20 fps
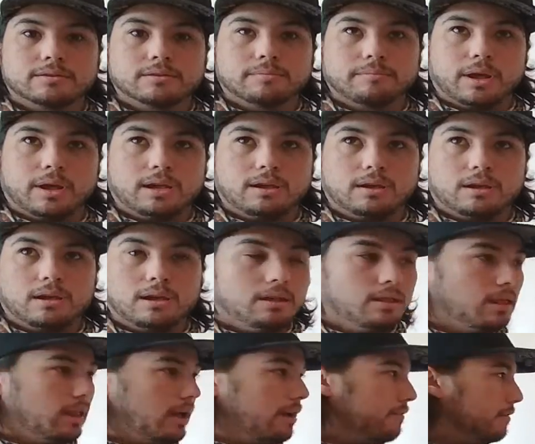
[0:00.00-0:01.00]
make
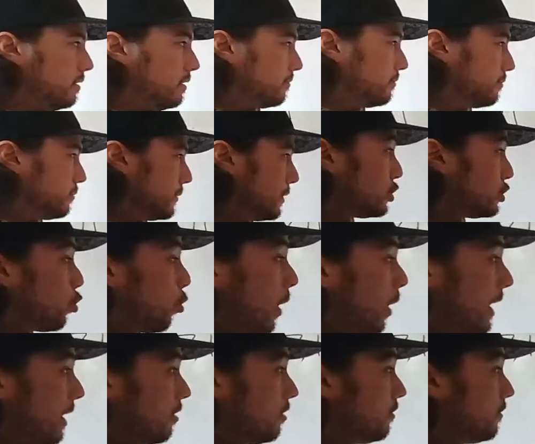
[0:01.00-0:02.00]
11.
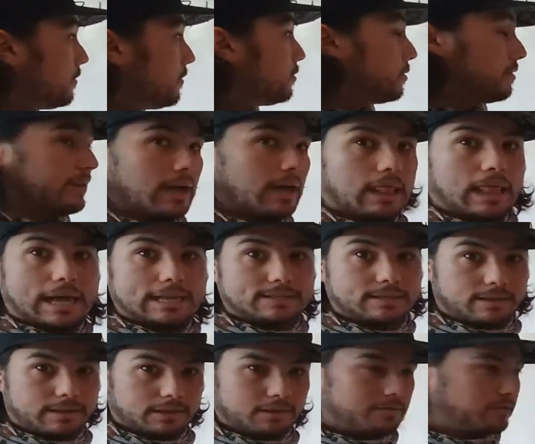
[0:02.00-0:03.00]
12, we've got lots of
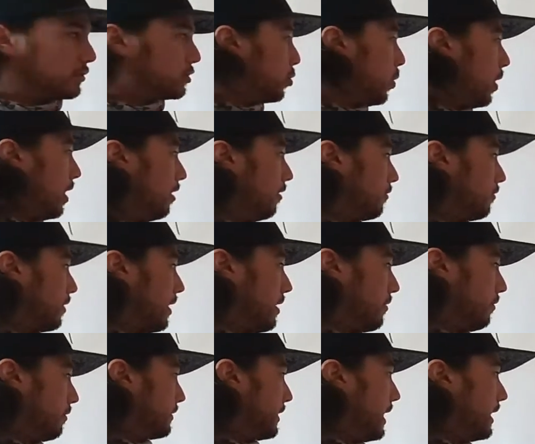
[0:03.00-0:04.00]
things for 12, right?
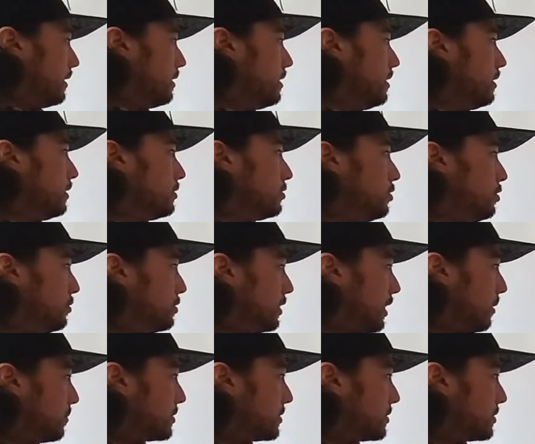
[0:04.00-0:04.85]
We've got 2 times